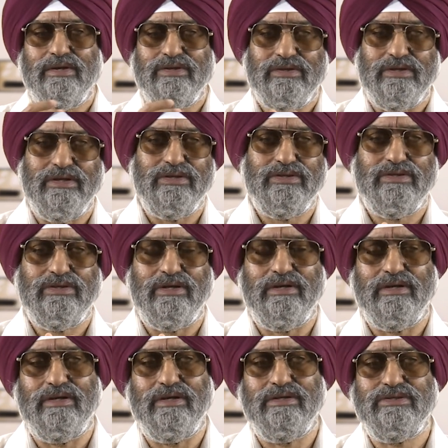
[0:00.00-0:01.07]
this
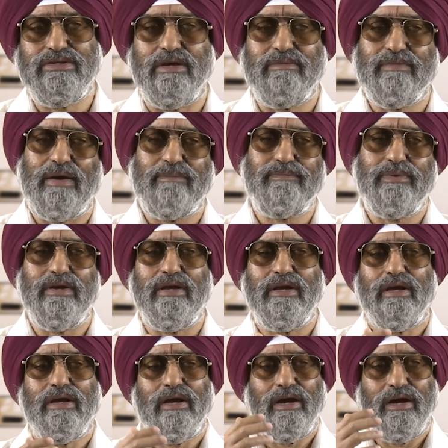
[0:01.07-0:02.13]
uh, sigma
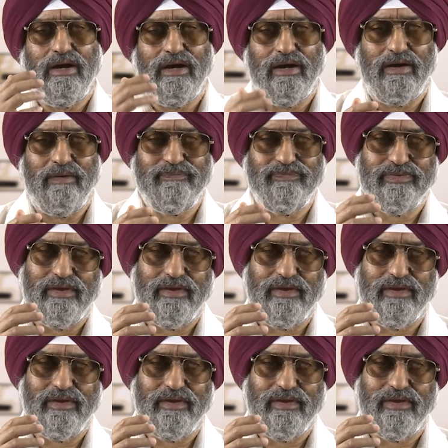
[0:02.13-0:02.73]
p uh,